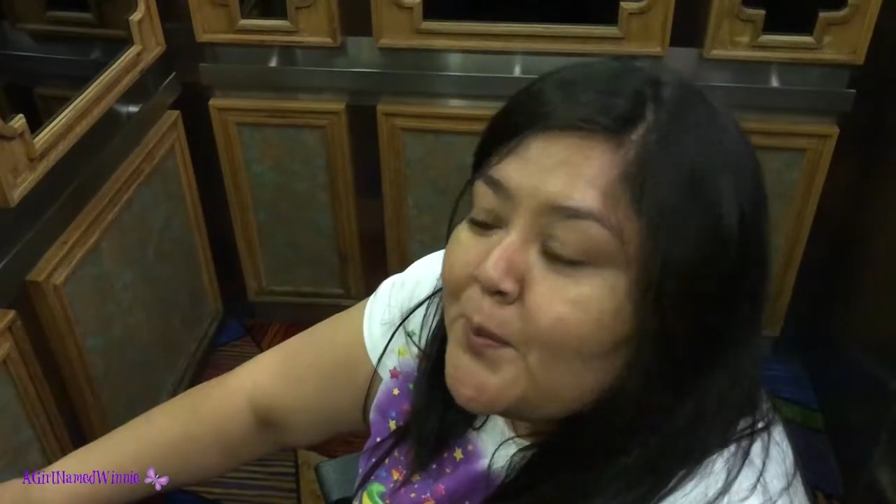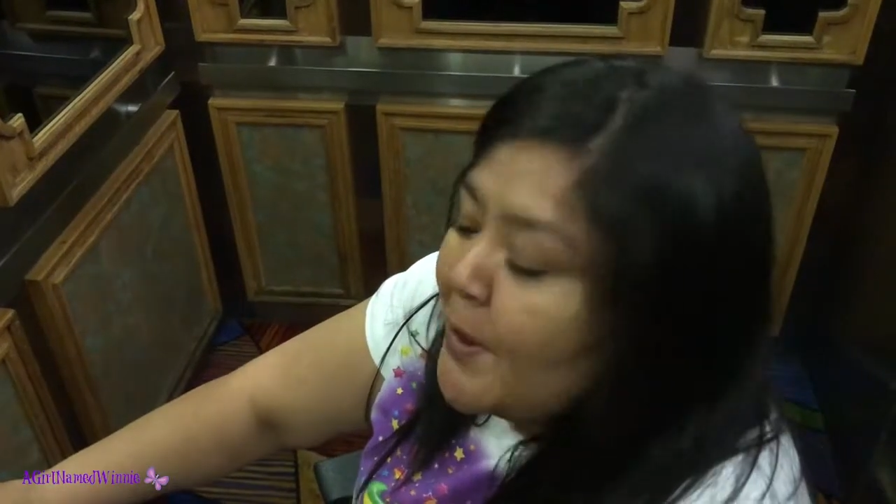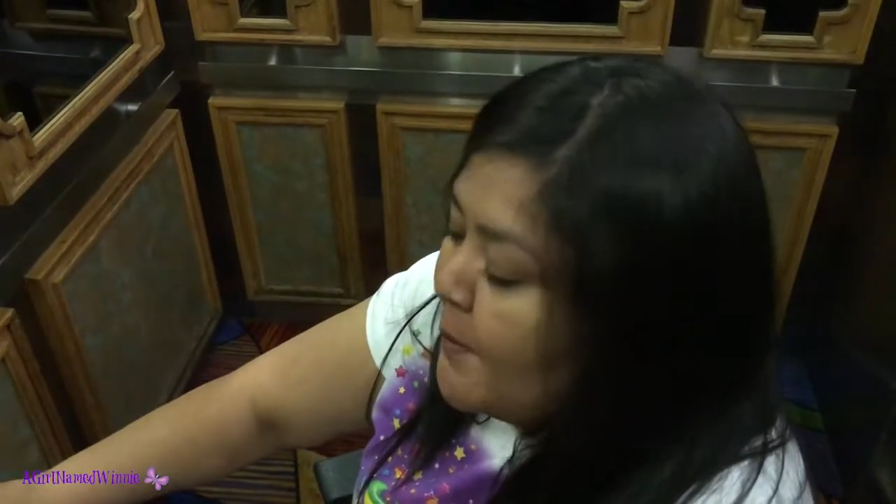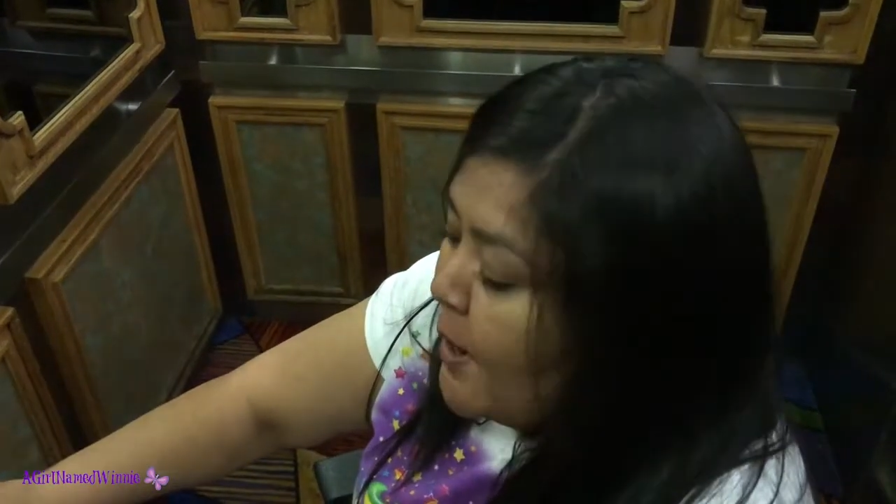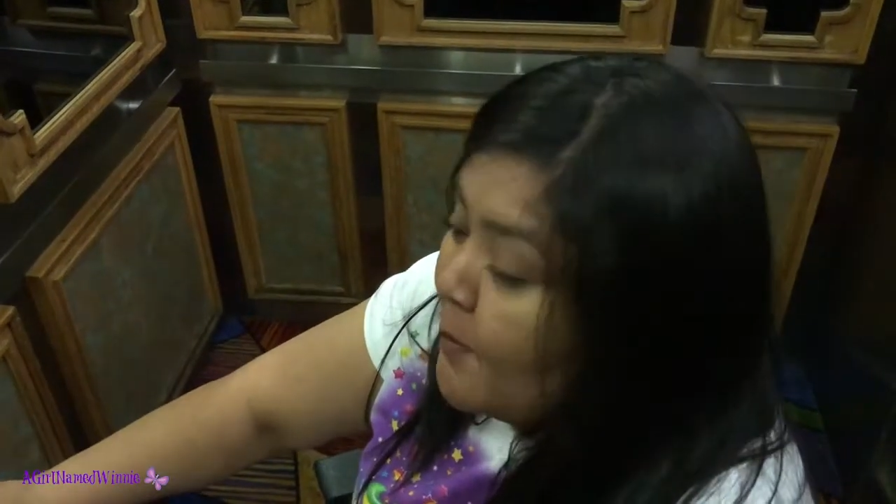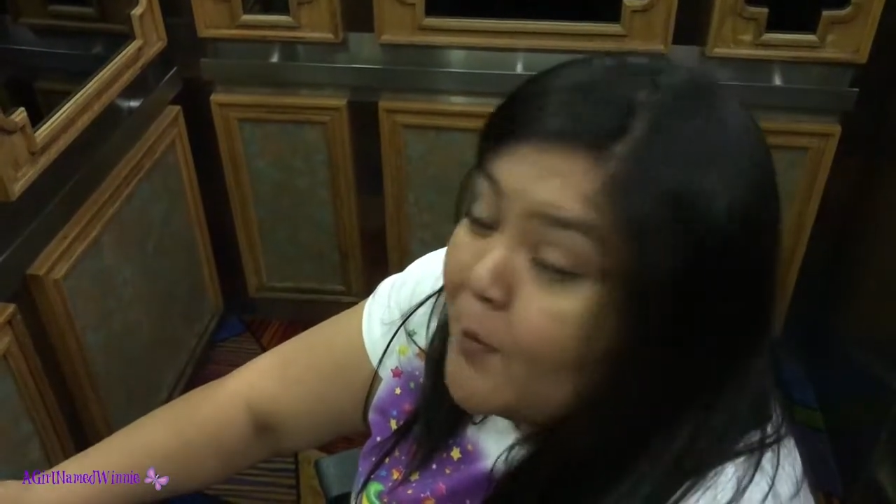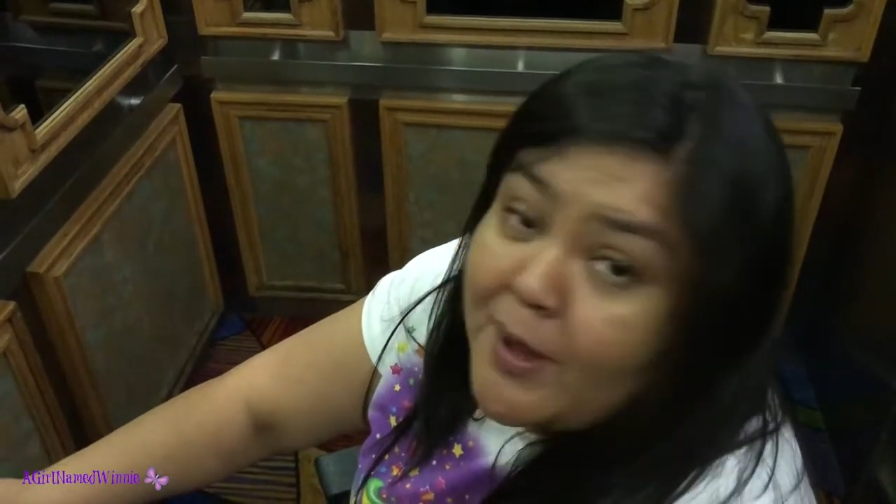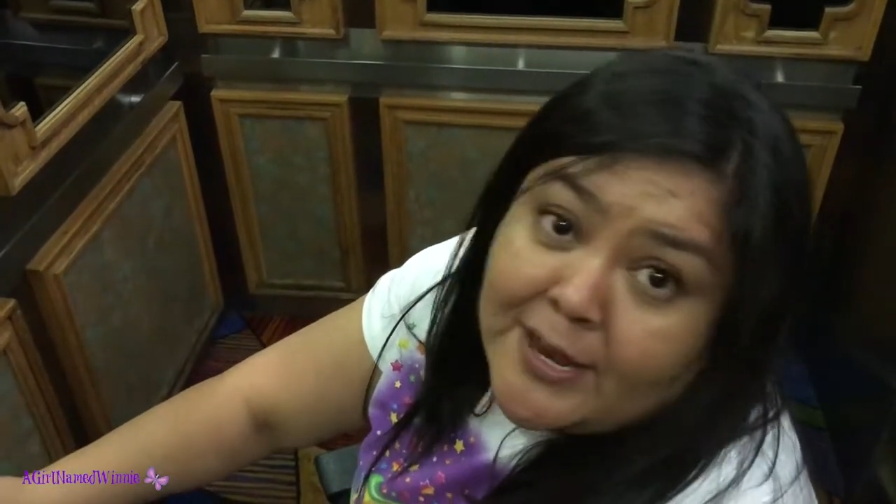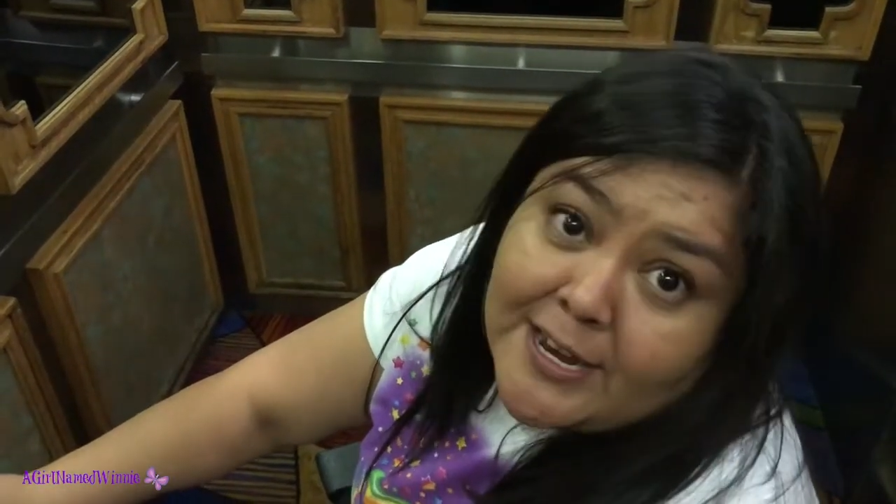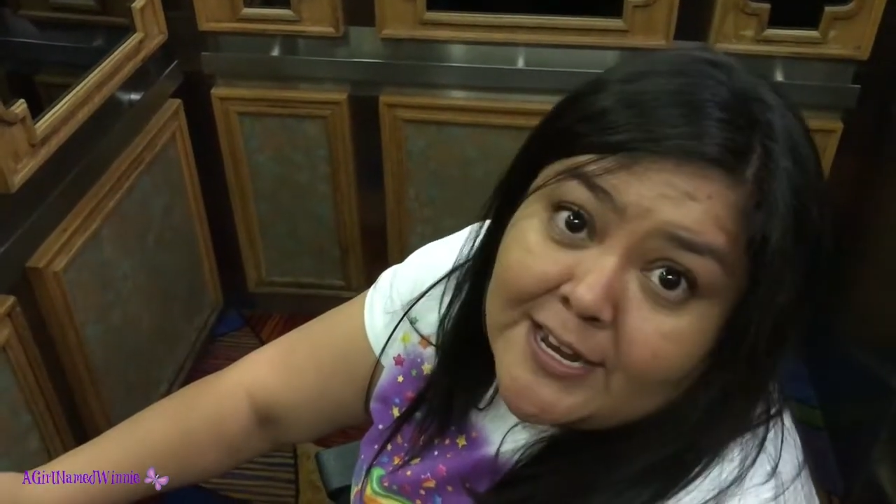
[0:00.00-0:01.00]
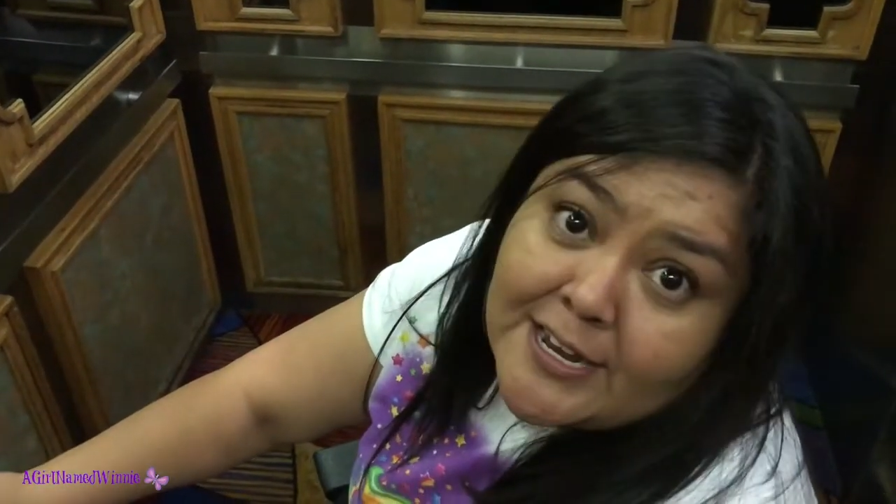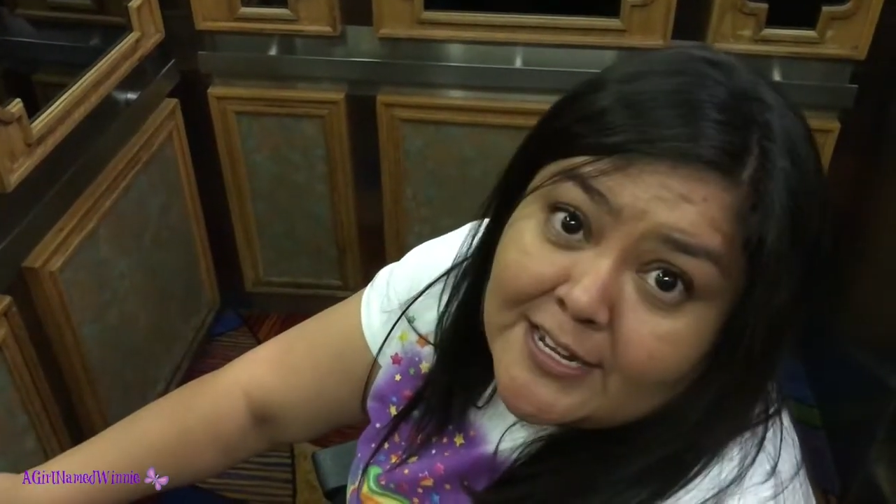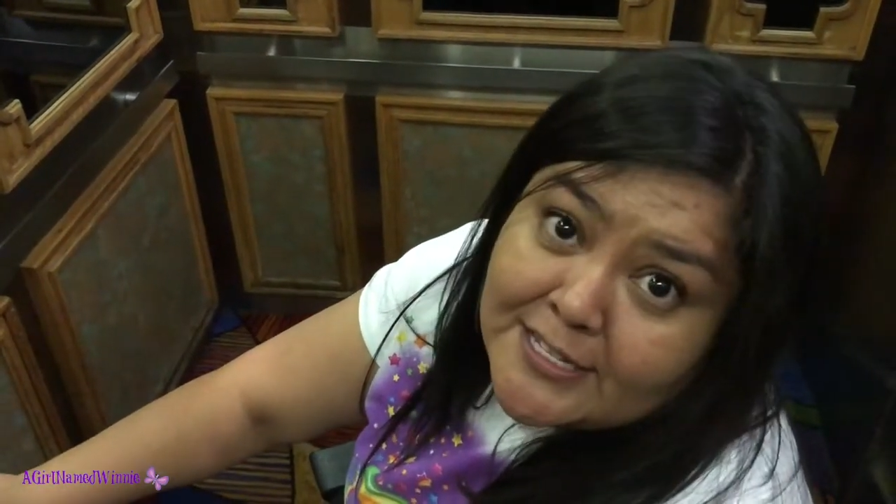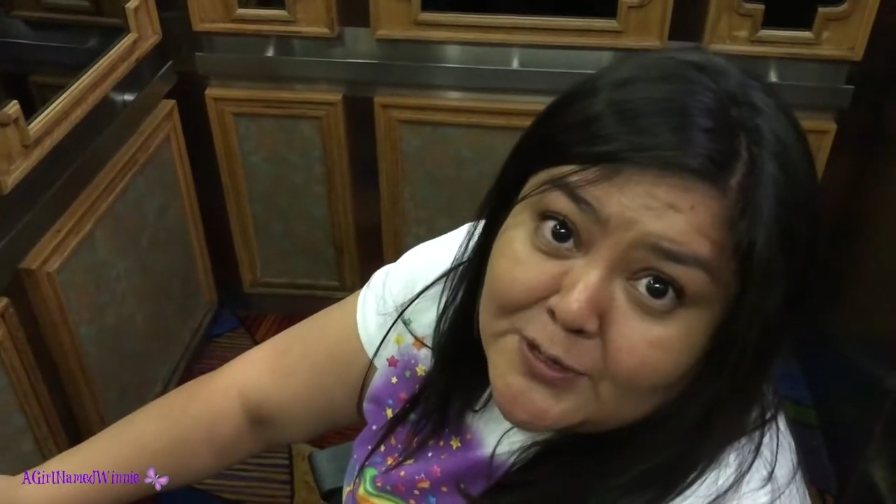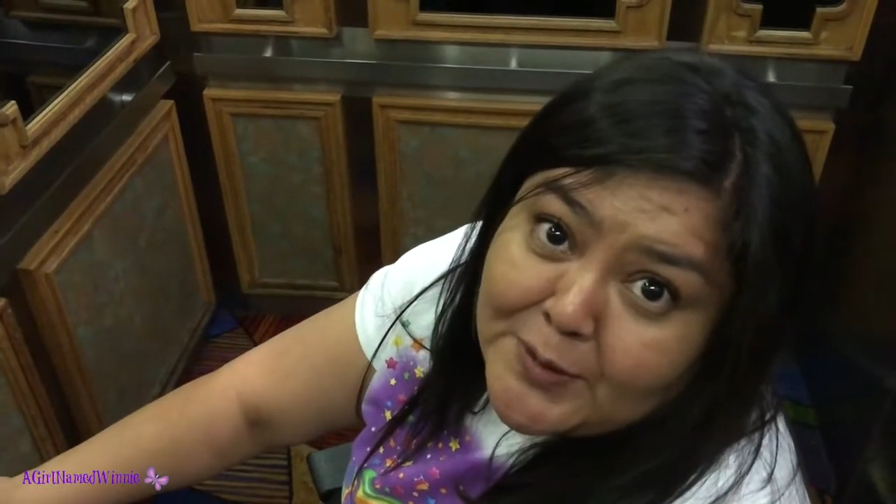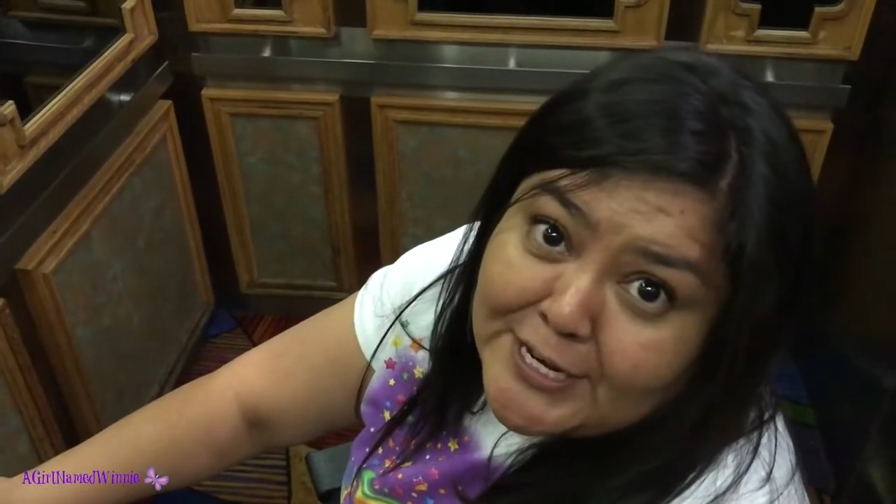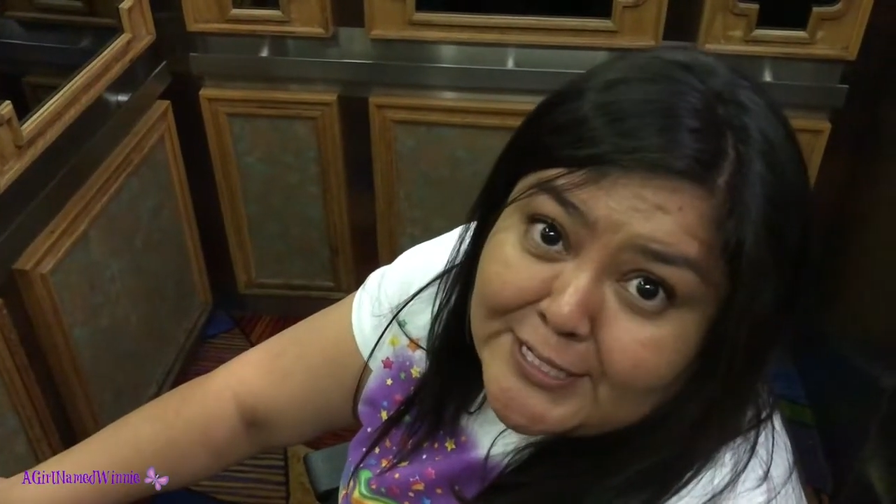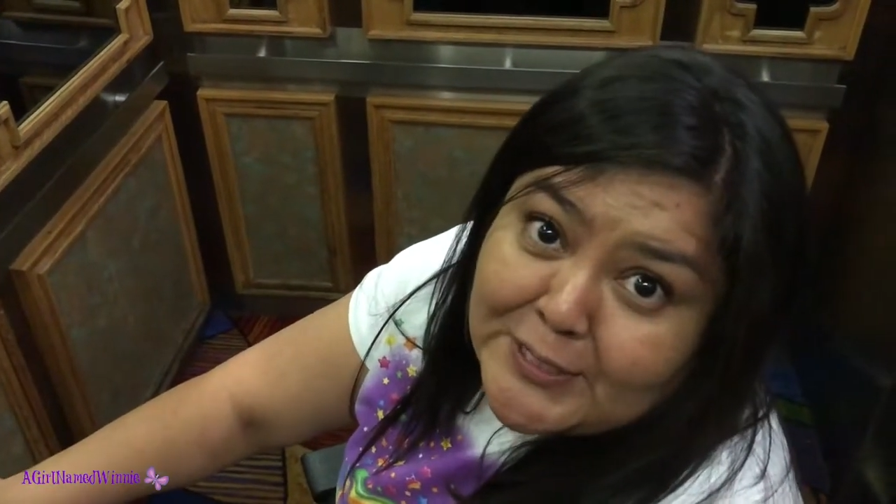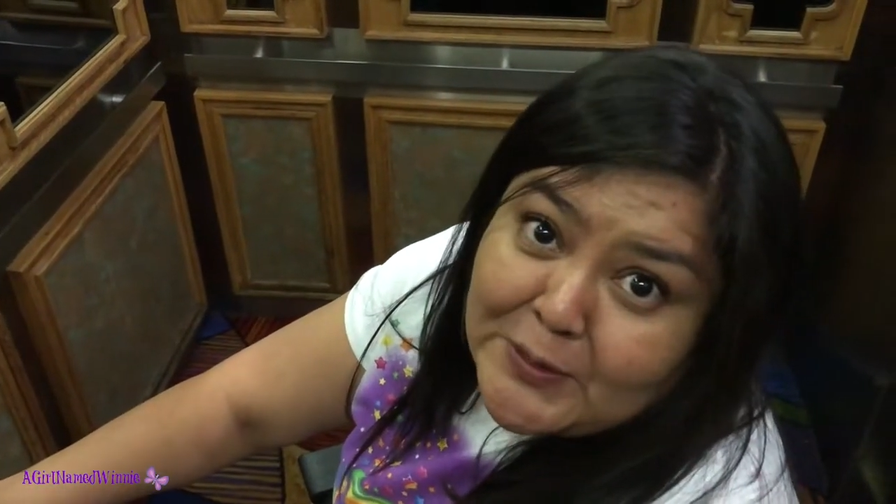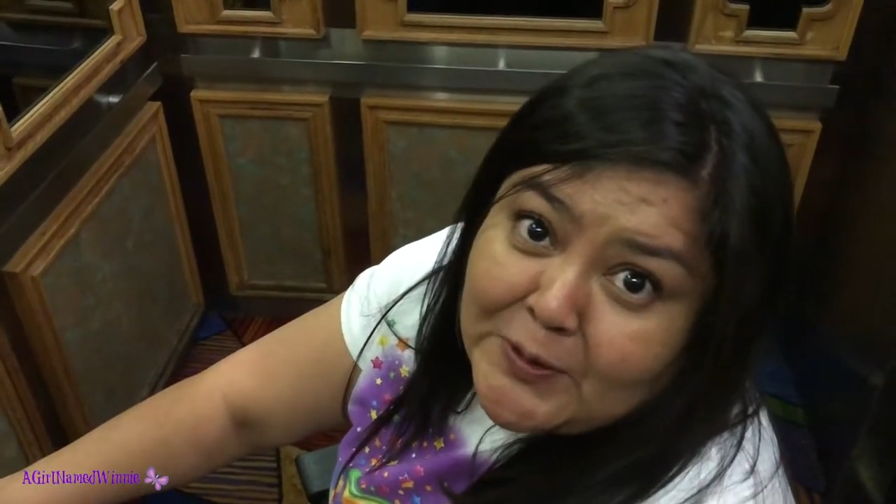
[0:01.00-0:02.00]
My mom wanted to rent a
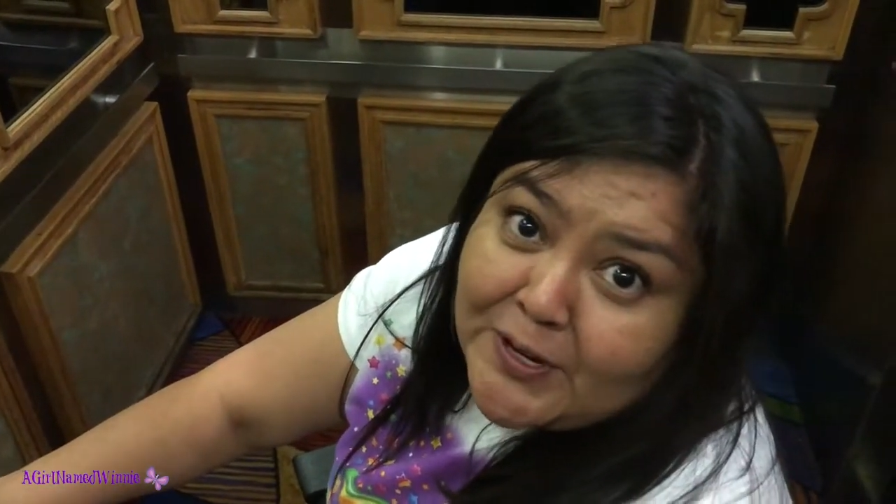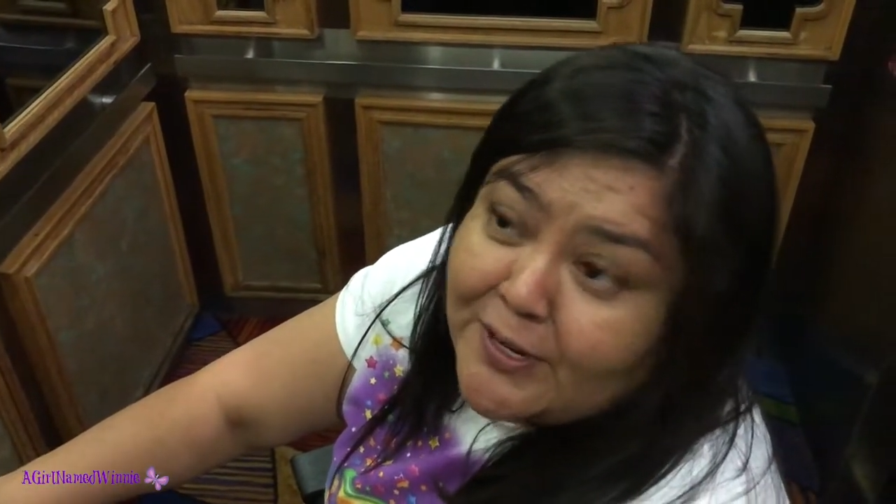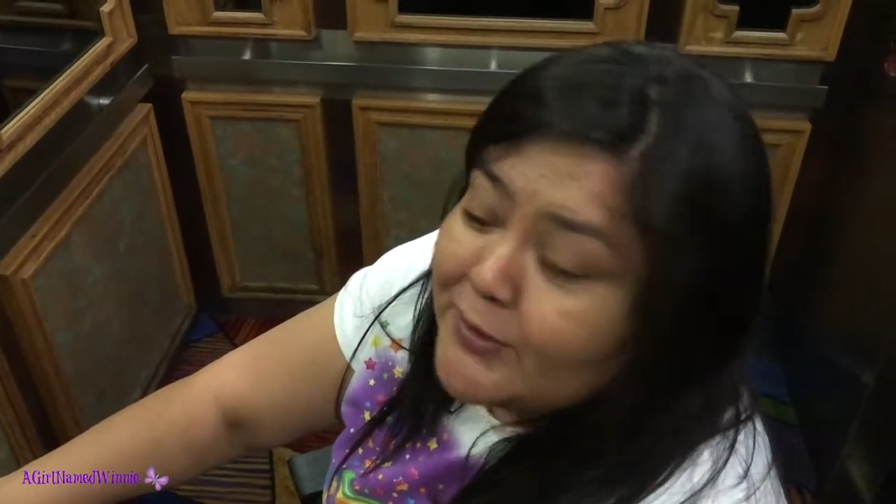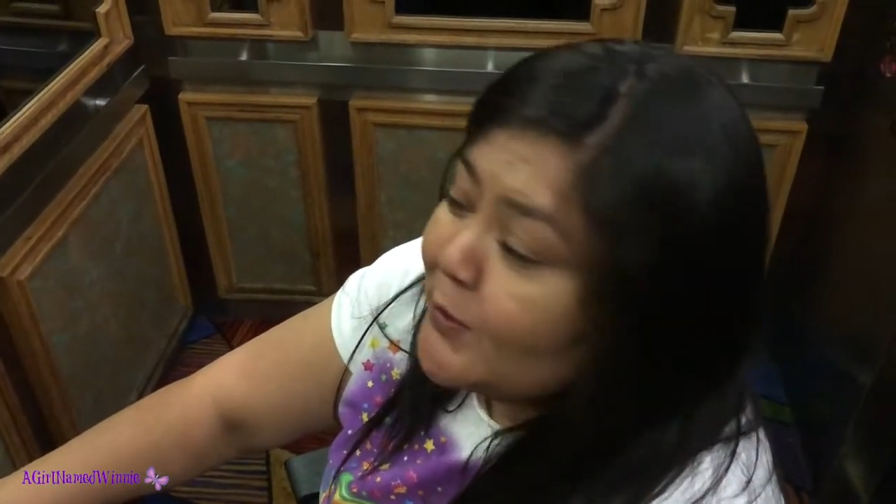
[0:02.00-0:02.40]
scooter,